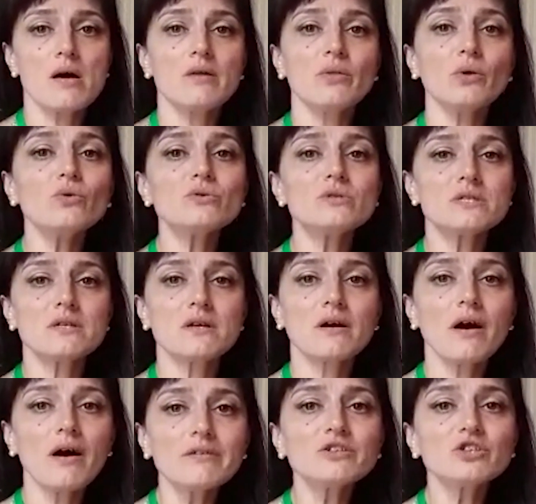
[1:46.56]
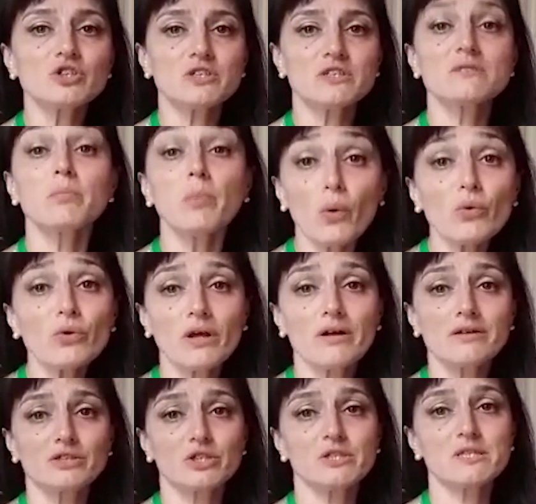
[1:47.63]
those cultures, both
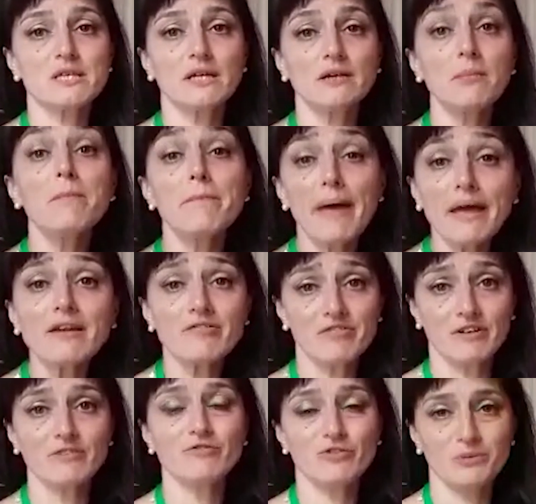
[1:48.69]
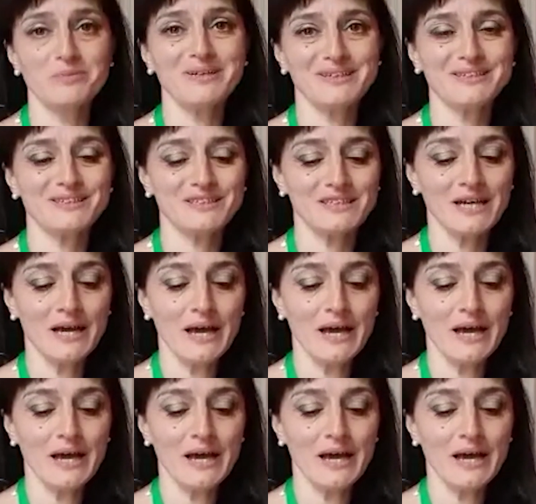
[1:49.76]
cultures, can benefit from it.